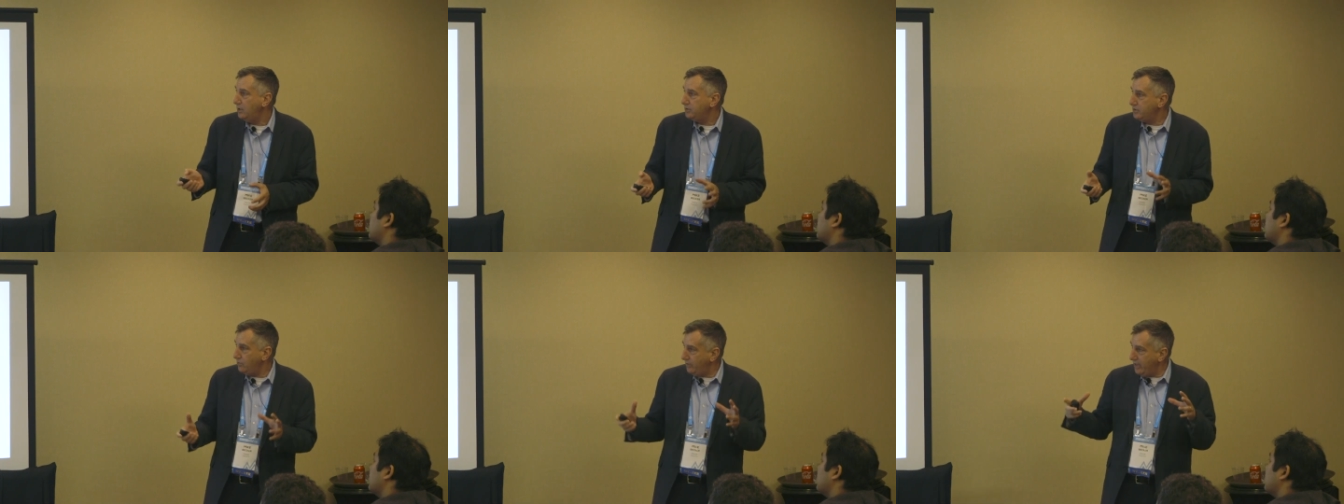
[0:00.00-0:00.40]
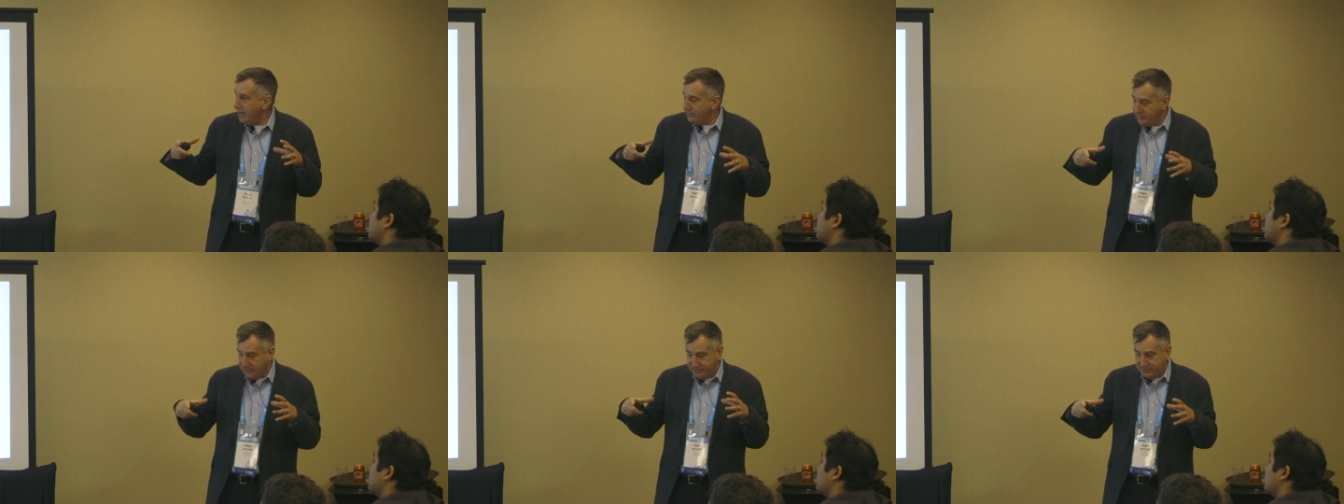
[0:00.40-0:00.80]
So we
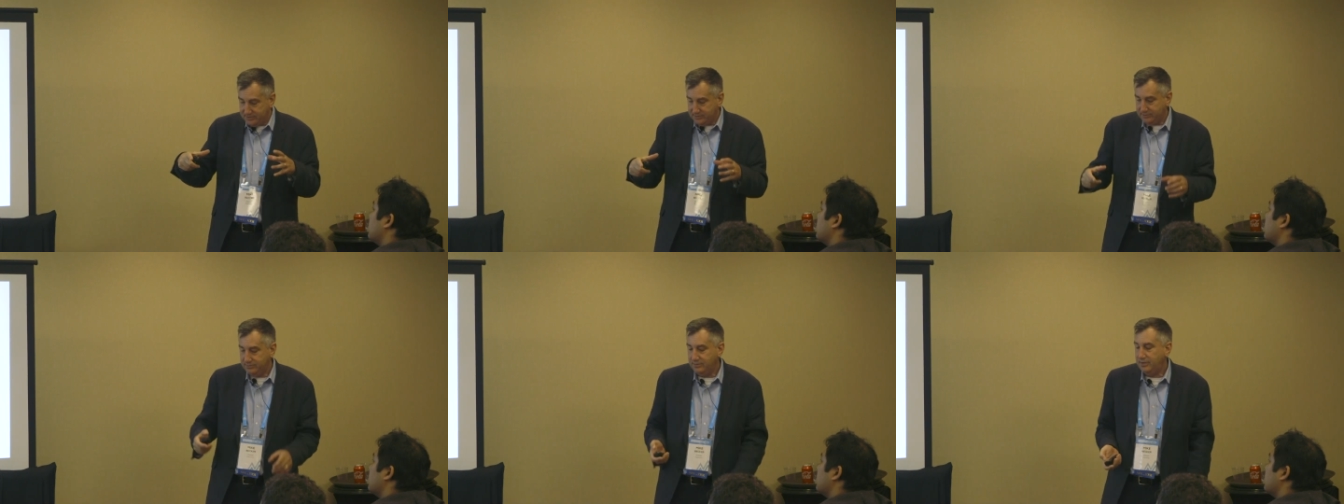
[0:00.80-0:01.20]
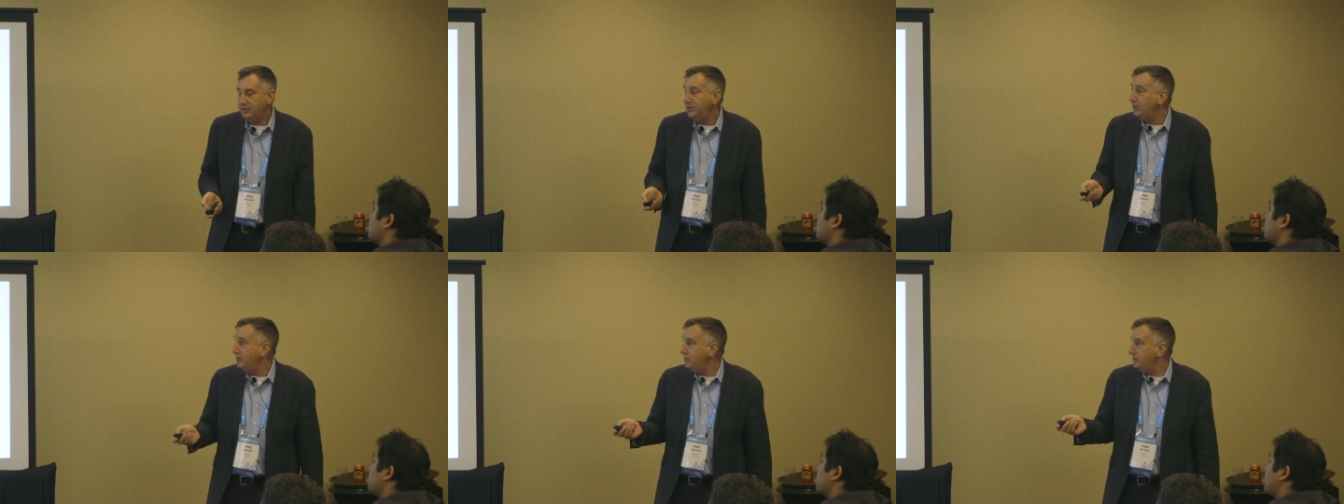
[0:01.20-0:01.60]
have this
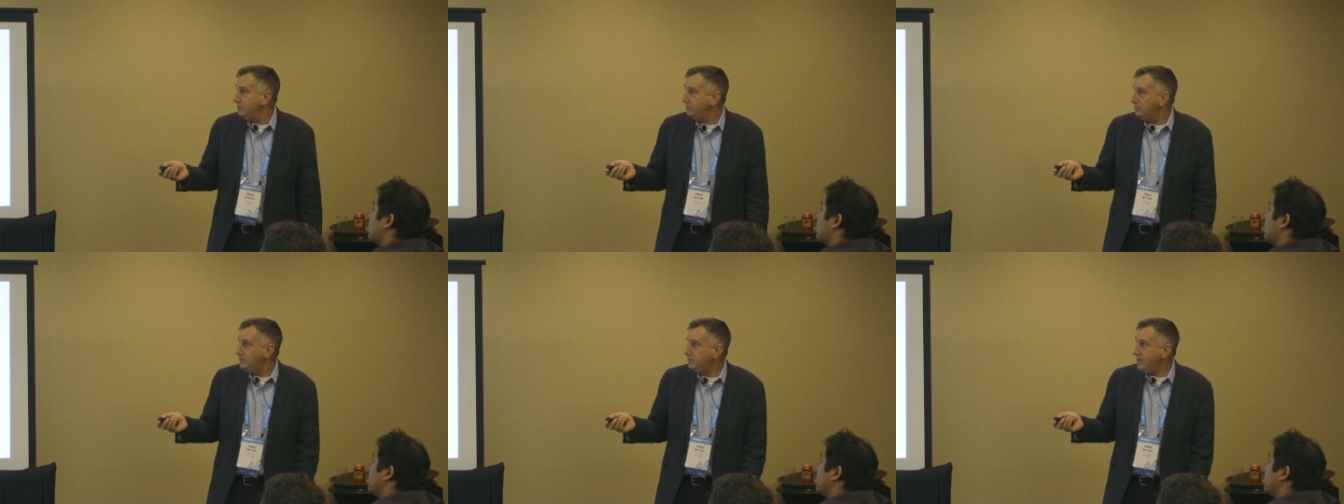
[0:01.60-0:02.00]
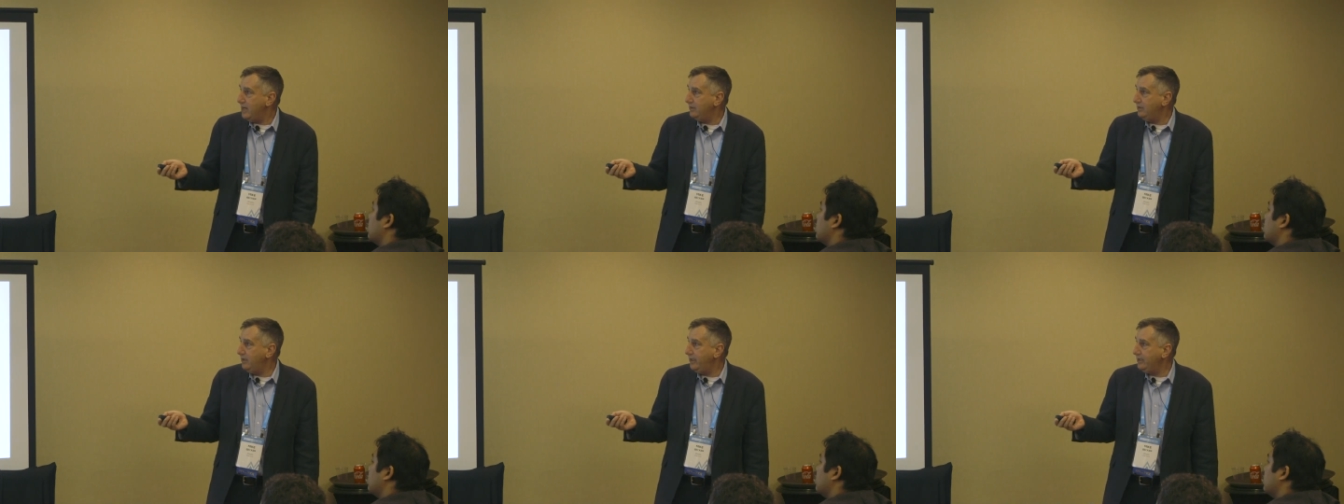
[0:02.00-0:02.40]

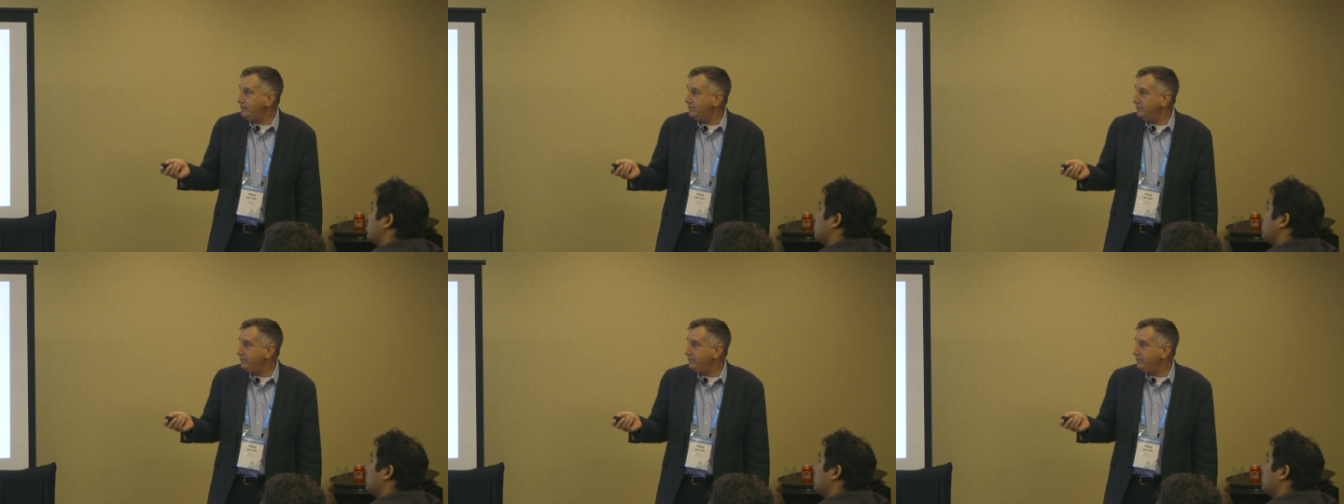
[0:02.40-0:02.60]
data lake